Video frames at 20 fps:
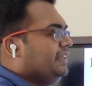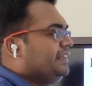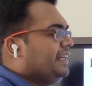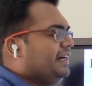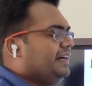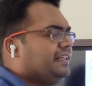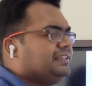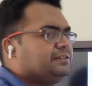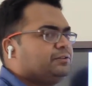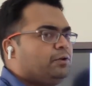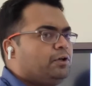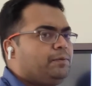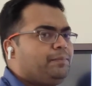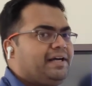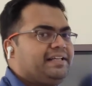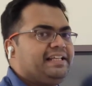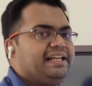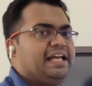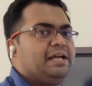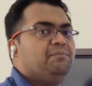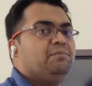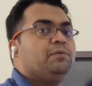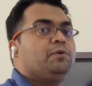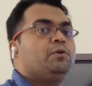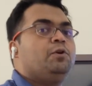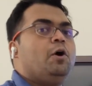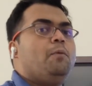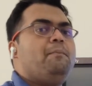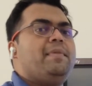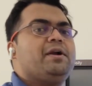Then it is known by the name
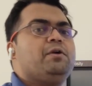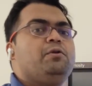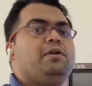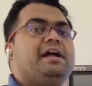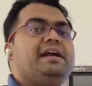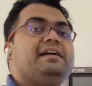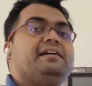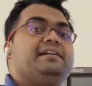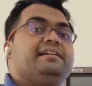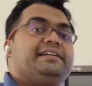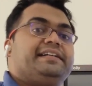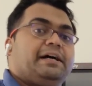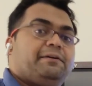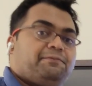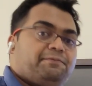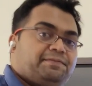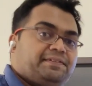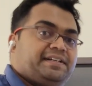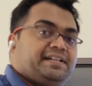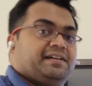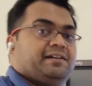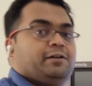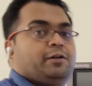glomerular tuft.